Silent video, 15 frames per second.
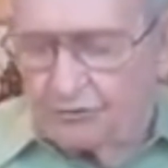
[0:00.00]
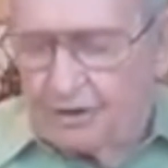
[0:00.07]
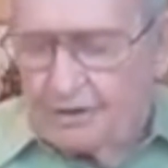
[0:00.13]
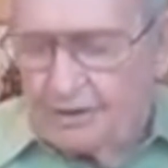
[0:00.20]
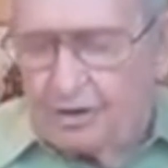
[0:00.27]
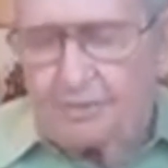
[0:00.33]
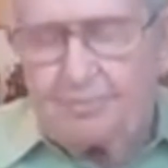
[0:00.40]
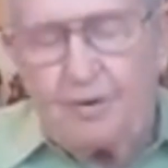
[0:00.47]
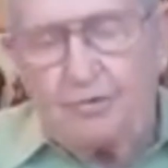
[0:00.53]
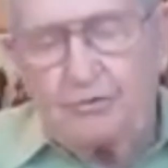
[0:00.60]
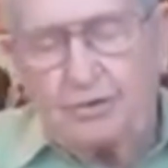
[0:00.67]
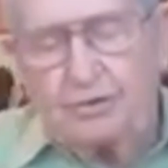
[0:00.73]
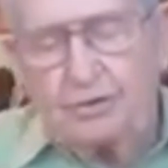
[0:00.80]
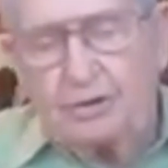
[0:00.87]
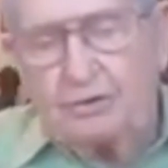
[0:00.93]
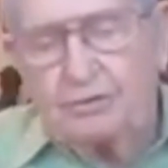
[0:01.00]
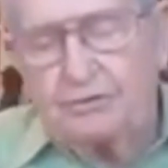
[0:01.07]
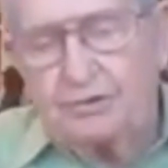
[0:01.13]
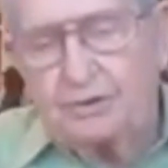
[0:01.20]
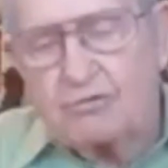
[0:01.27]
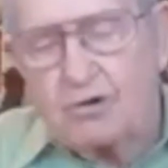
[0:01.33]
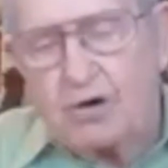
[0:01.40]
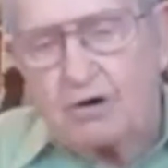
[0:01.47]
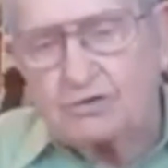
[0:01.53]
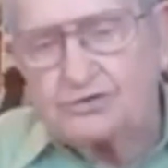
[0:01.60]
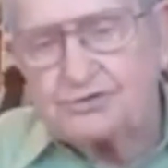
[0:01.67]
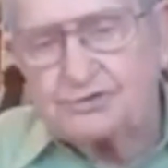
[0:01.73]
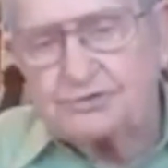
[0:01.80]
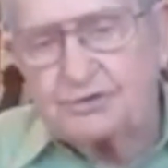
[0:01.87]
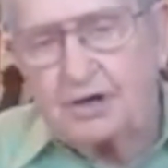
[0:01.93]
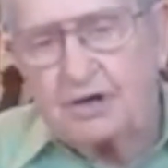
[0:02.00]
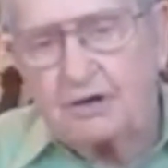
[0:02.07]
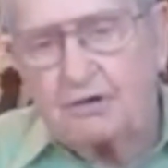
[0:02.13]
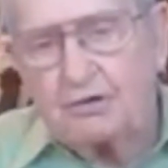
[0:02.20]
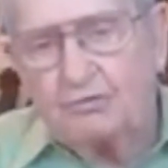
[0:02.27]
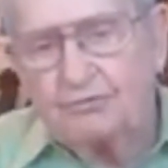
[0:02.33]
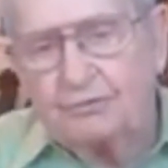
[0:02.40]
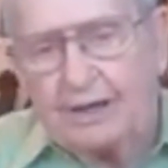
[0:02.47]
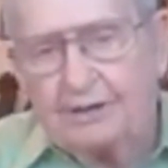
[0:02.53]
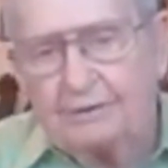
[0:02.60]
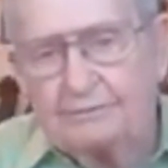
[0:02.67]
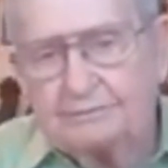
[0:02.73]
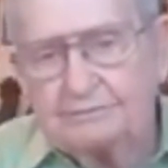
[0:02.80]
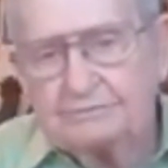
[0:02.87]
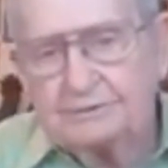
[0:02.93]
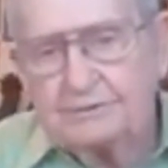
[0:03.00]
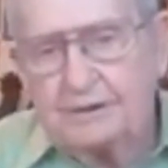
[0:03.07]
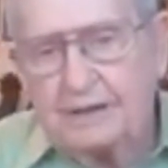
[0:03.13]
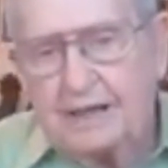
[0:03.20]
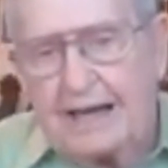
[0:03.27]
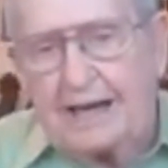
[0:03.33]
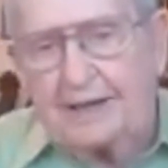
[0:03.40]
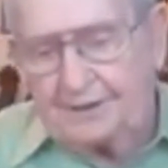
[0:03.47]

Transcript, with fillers: the, up on the, uh, the cross there on that high